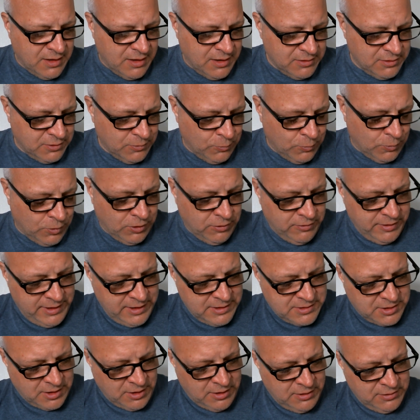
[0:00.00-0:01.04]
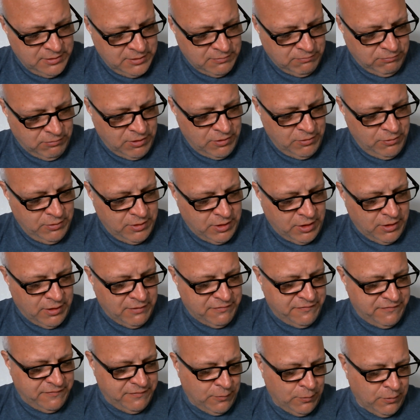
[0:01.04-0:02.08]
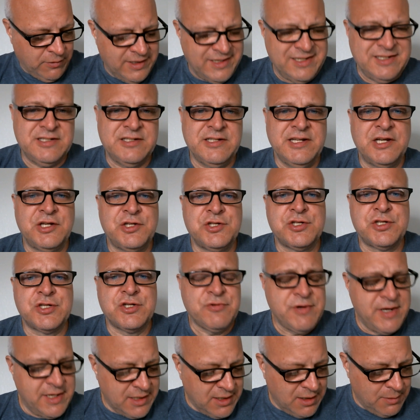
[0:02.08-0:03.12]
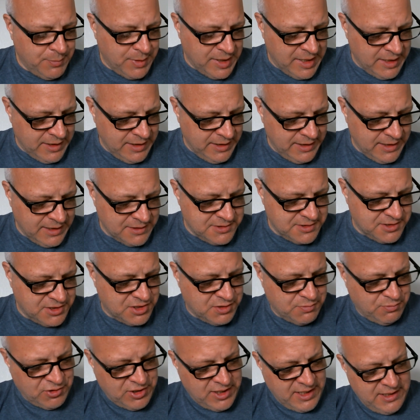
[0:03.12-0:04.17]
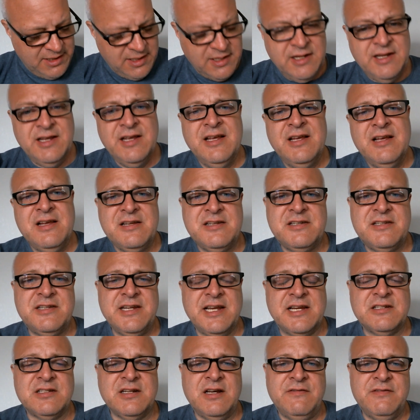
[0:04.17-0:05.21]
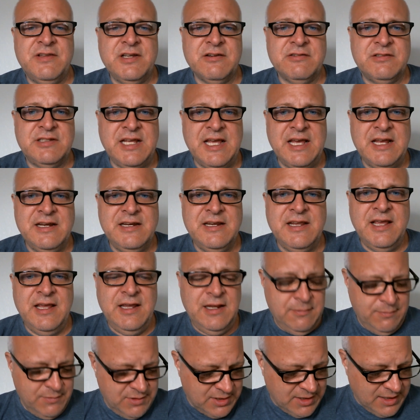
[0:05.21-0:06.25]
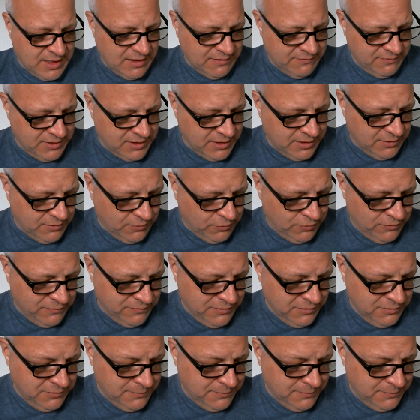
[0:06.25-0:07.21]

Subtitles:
The Warriors on the road are 4-6 straight up and against the spread. Six of their 10 games have gone over.